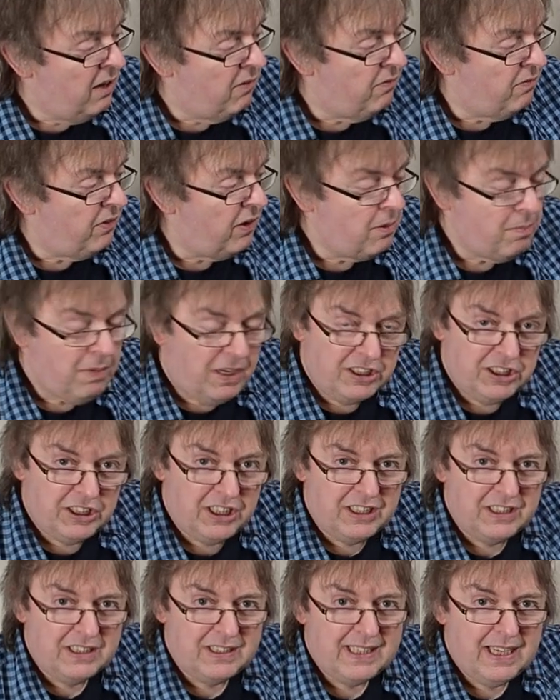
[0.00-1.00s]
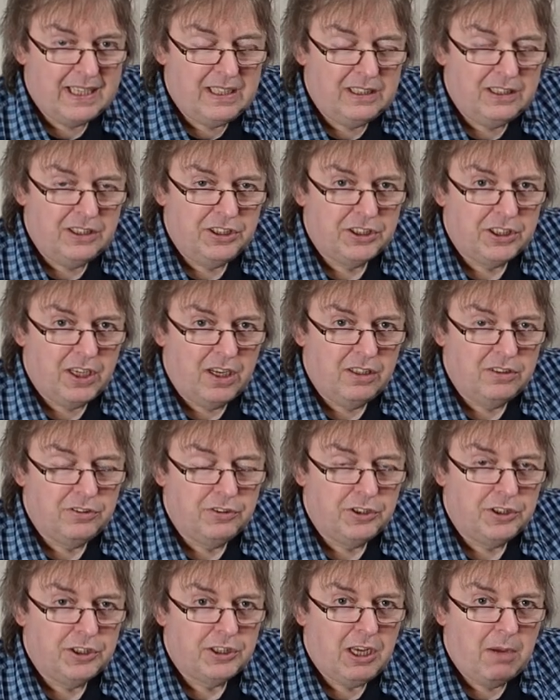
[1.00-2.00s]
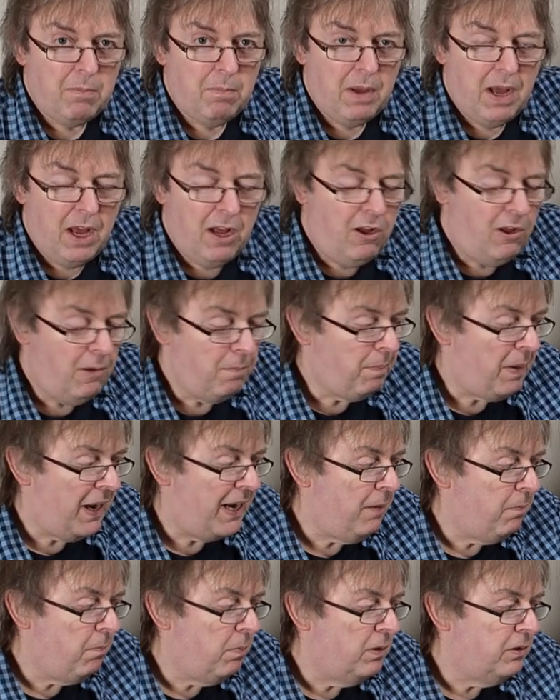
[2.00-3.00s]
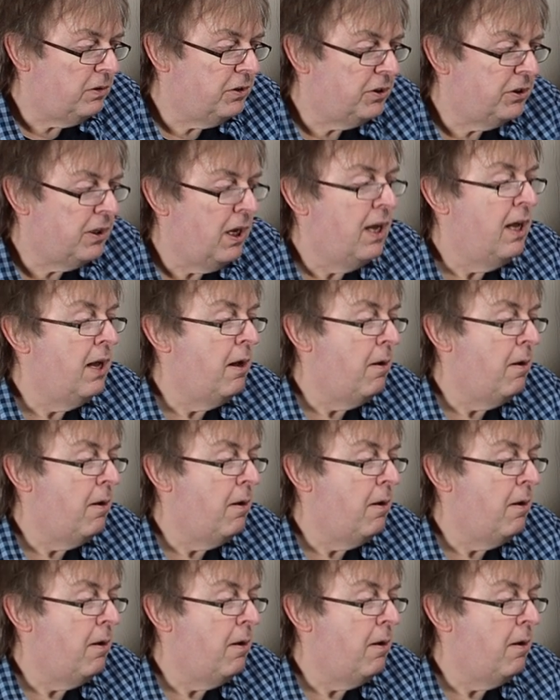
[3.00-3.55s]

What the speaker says: very much excels on some art papers,